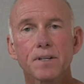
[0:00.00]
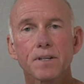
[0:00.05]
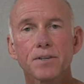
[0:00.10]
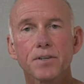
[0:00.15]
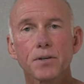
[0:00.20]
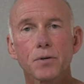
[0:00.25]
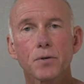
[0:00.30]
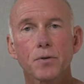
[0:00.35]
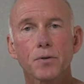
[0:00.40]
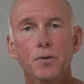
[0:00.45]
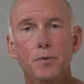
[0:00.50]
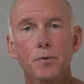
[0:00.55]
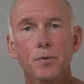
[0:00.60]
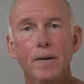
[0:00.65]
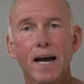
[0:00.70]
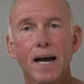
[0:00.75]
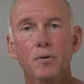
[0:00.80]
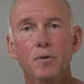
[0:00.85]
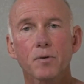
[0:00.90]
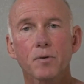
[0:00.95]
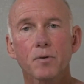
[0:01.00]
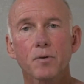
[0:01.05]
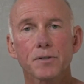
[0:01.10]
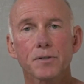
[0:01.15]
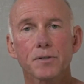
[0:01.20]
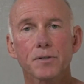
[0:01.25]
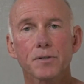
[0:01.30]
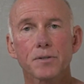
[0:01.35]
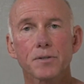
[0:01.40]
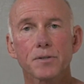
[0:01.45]
and be super
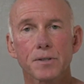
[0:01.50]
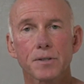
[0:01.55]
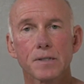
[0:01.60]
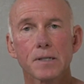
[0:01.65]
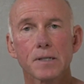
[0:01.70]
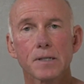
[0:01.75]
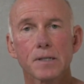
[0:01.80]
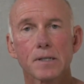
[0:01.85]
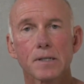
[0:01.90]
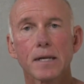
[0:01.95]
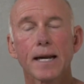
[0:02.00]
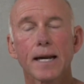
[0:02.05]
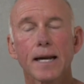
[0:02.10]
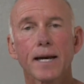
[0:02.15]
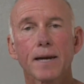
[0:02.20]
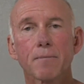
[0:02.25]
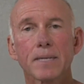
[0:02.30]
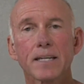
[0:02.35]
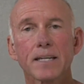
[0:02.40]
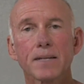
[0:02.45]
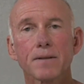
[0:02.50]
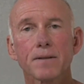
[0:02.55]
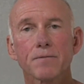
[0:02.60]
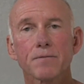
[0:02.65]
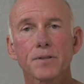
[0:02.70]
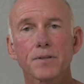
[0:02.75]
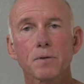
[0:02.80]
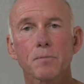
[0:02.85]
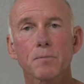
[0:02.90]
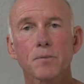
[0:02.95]
safe, as long as you
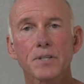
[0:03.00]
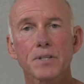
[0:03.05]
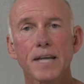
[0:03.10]
take